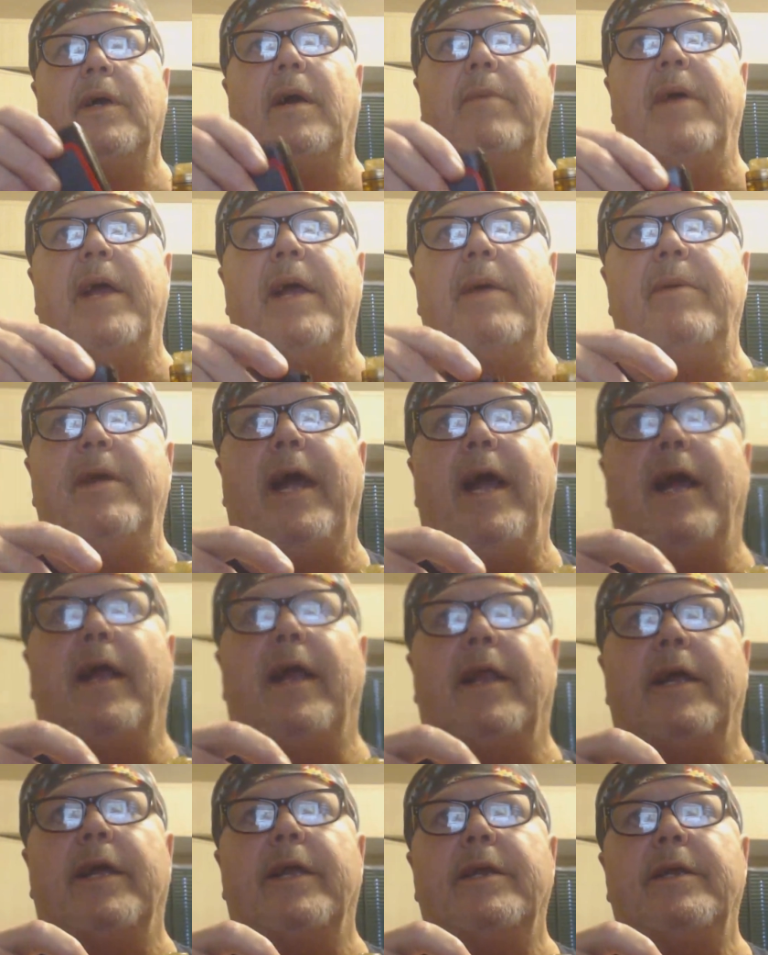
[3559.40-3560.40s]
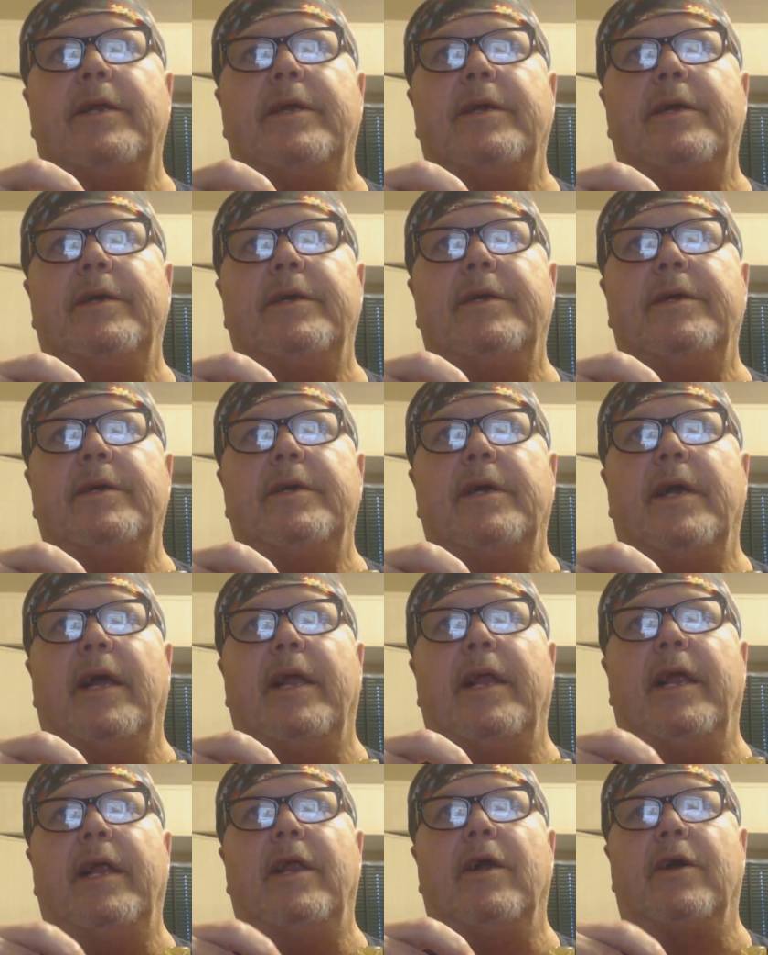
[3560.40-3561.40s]
a baby alien,
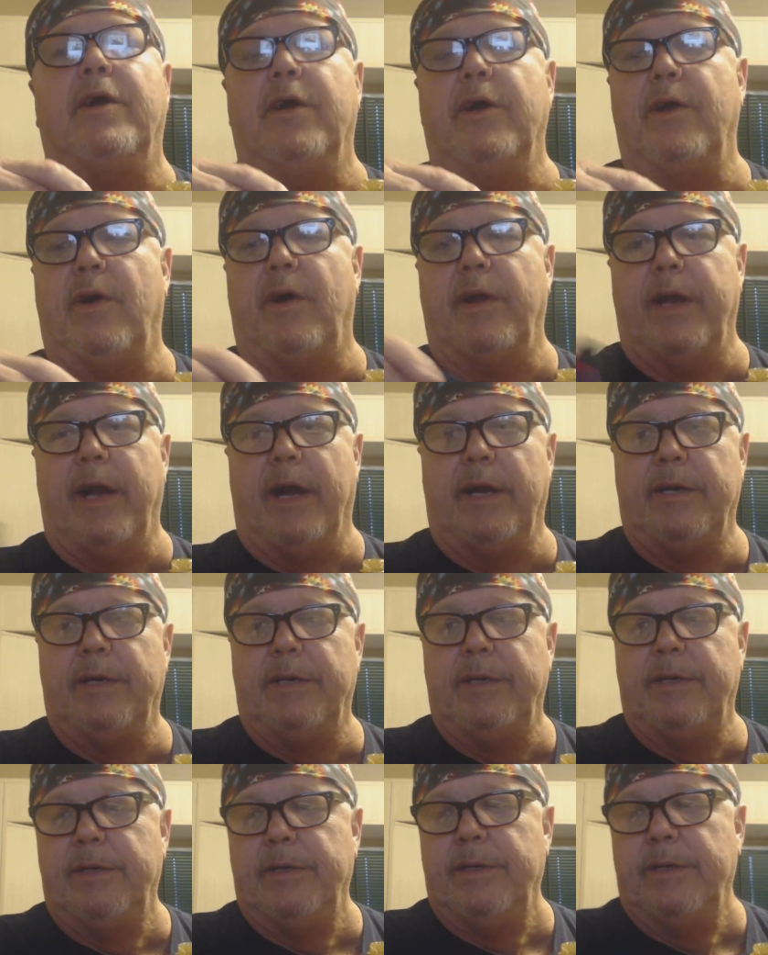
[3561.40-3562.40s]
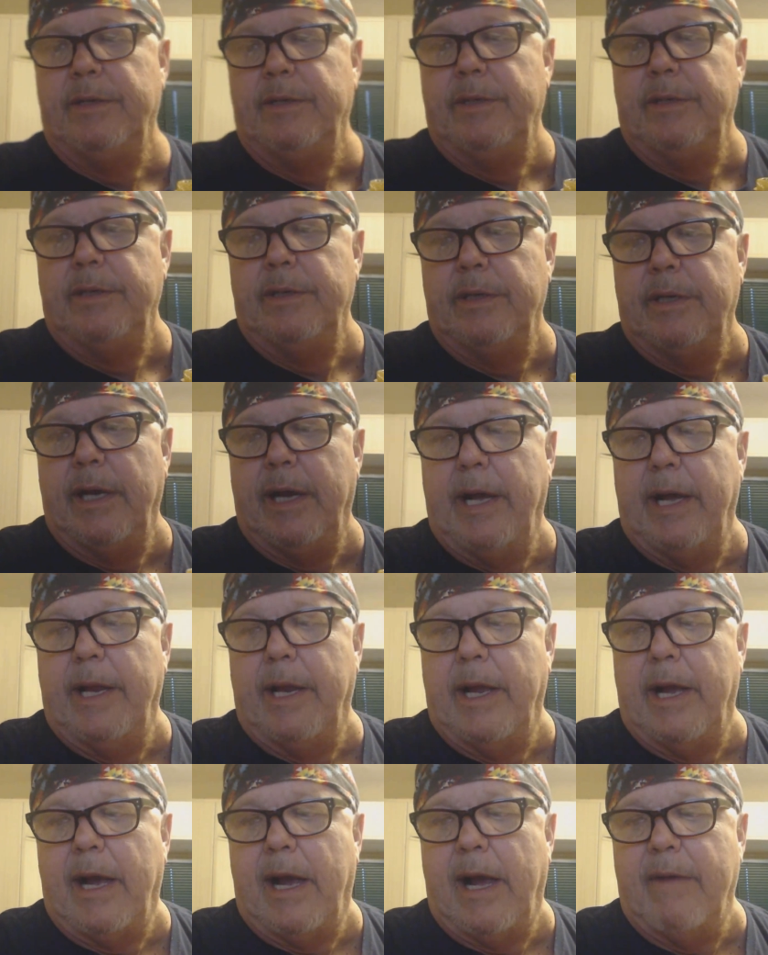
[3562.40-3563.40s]
and they look good on there.
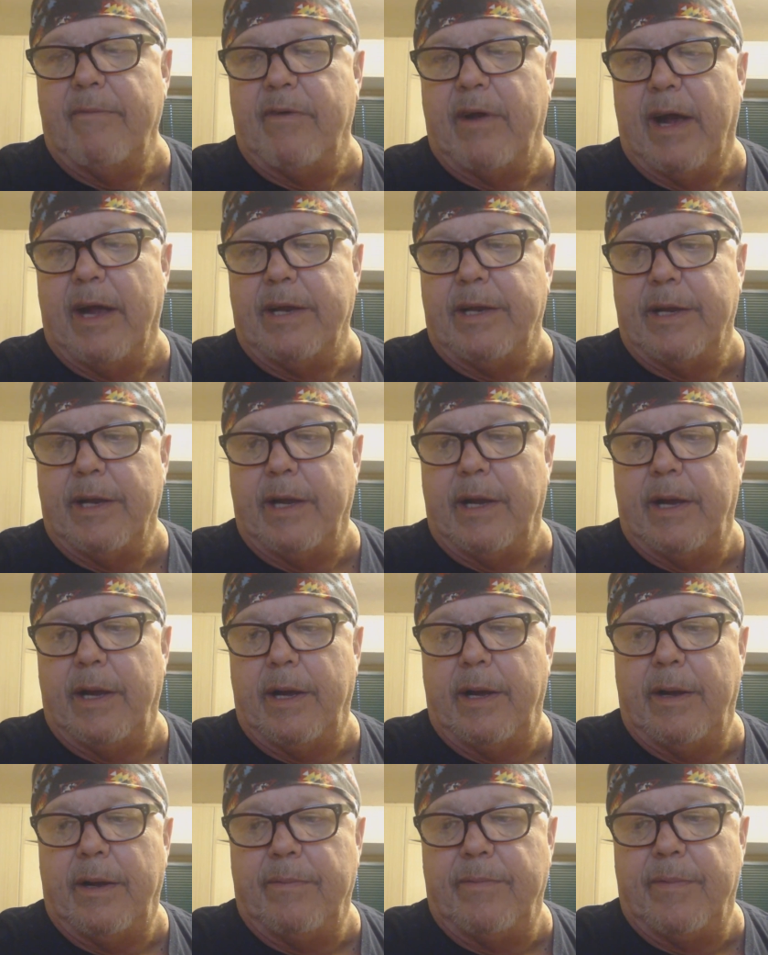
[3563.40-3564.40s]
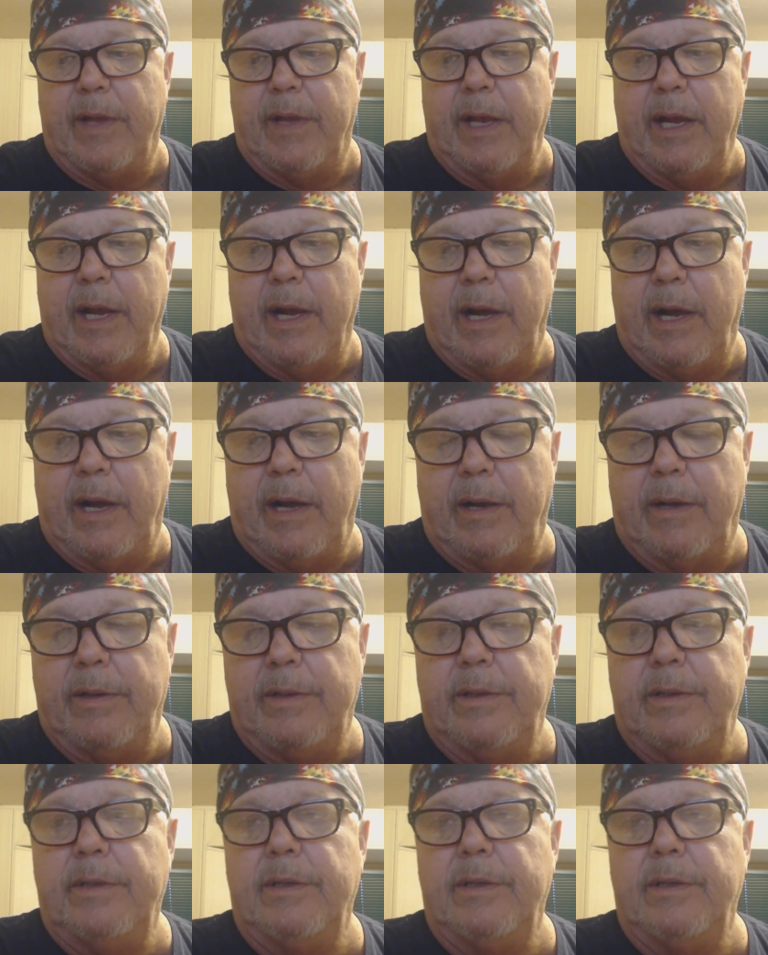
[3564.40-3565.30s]
And I've got the